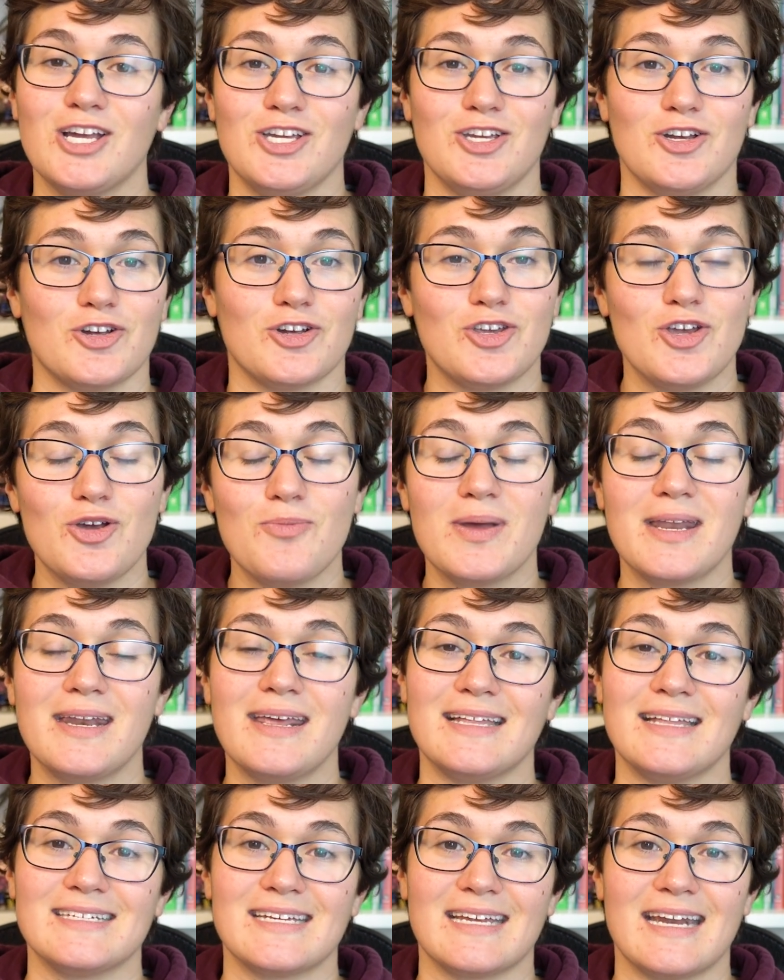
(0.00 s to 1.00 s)
You're human,
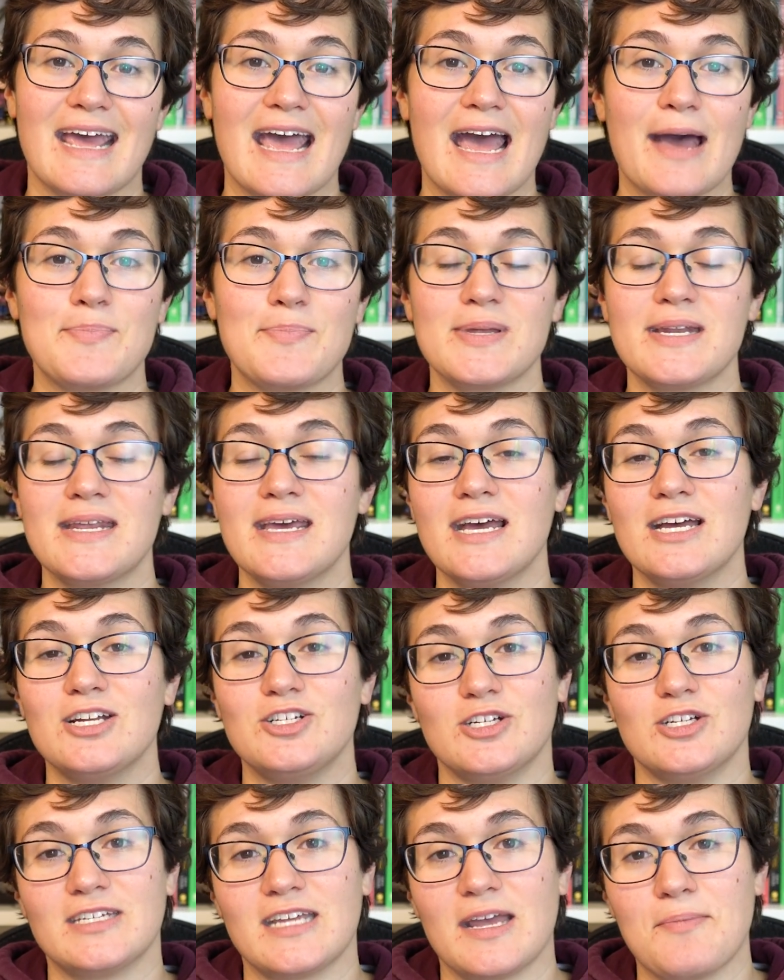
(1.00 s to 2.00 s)
it's gonna happen.
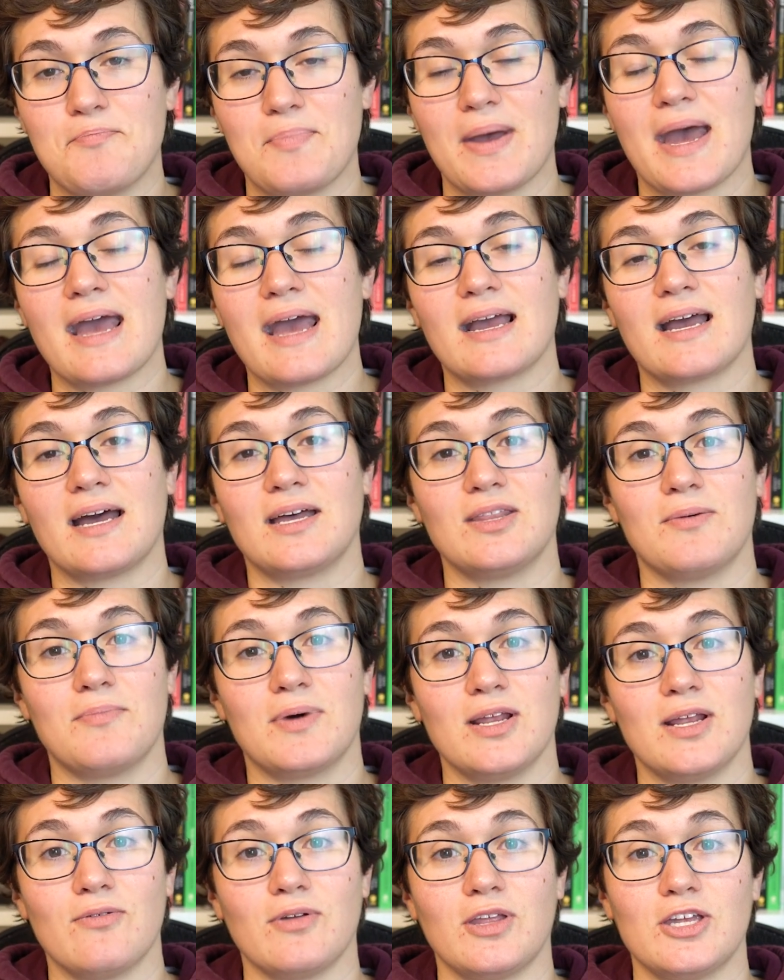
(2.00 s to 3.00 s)
Just get back on the
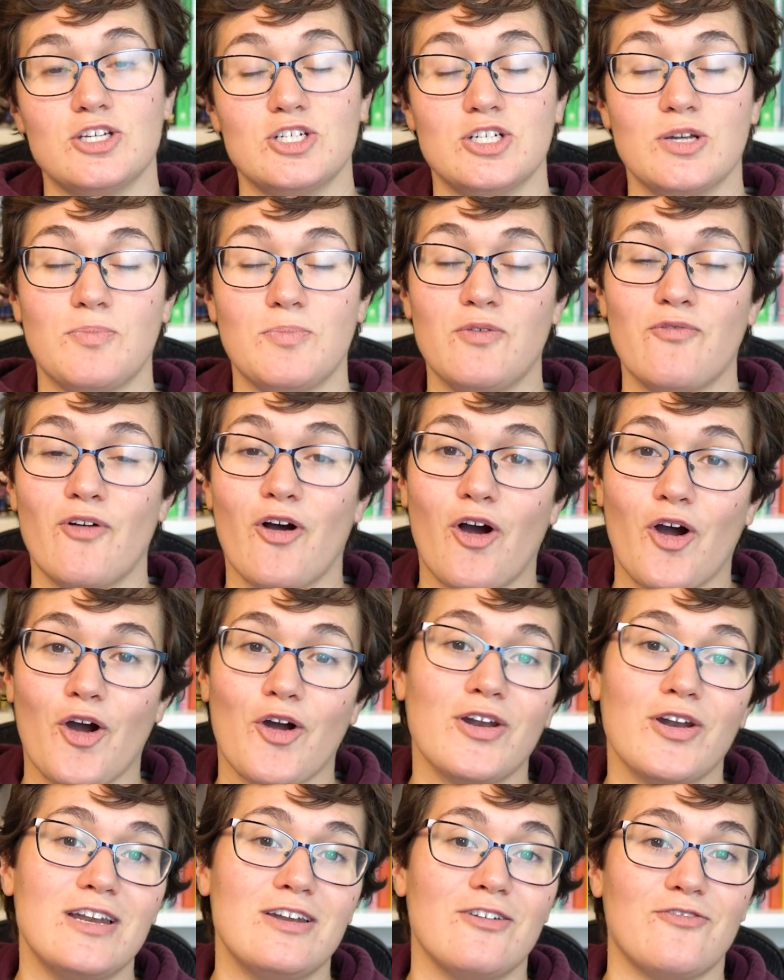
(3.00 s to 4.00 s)
money relationship you've
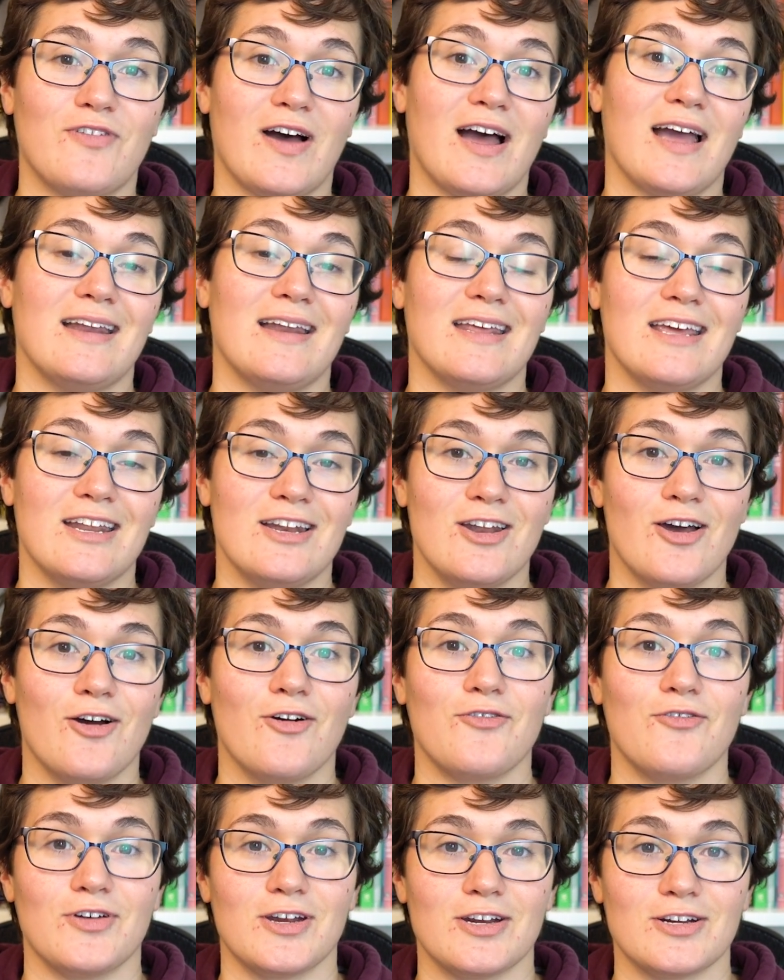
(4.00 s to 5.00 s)
already defined and
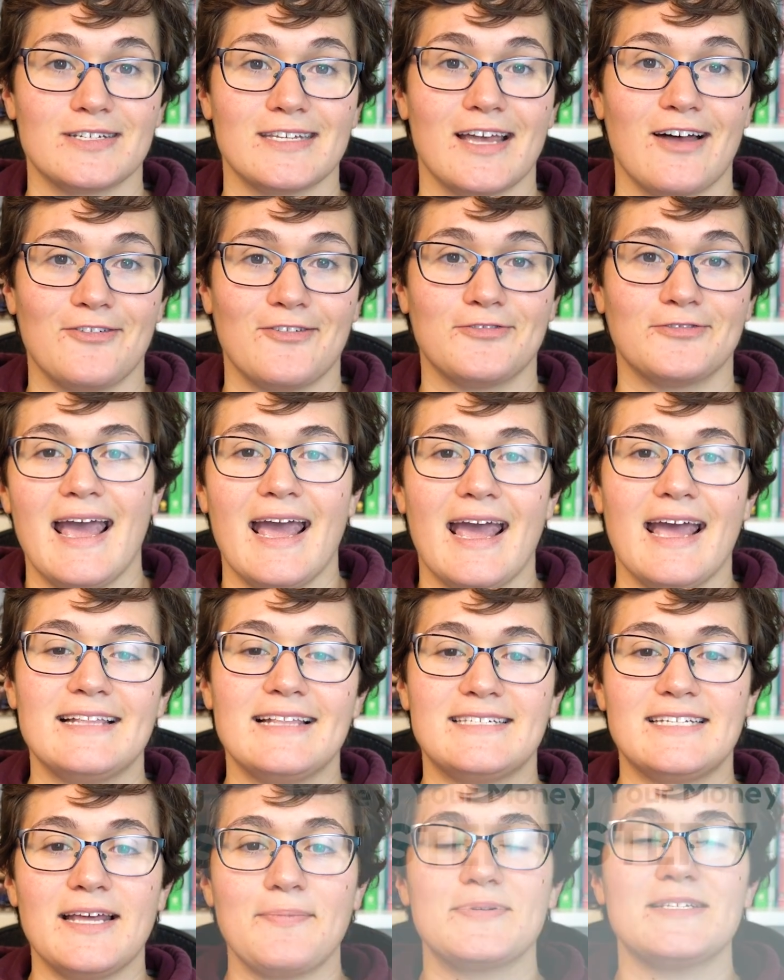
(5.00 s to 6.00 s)
know for yourself.
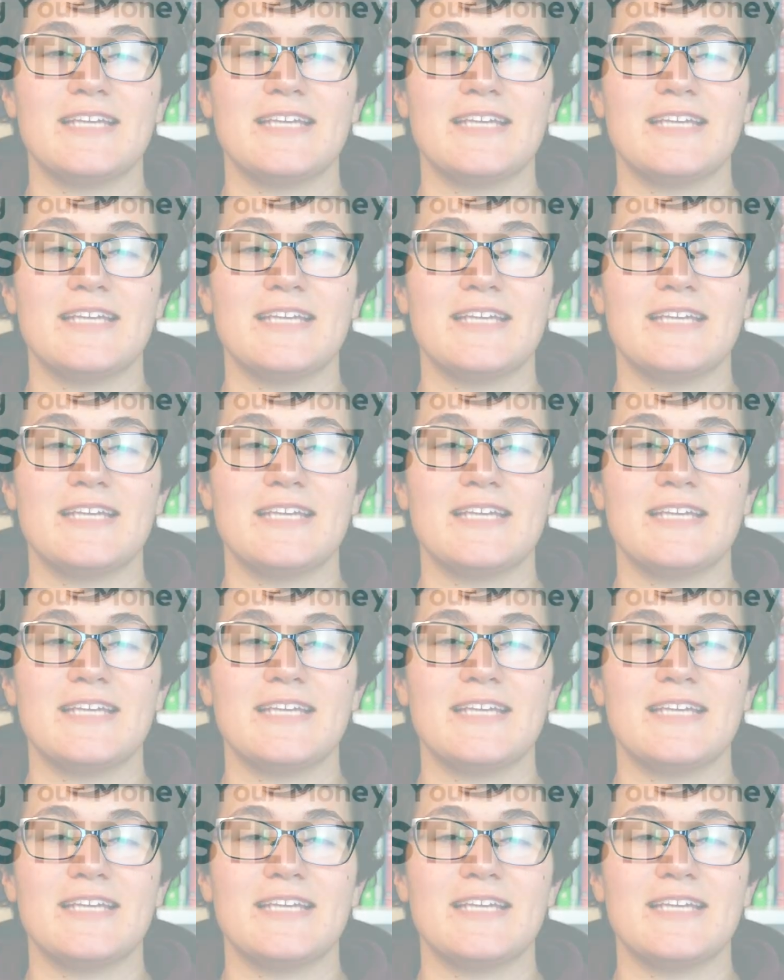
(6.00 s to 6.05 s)
And step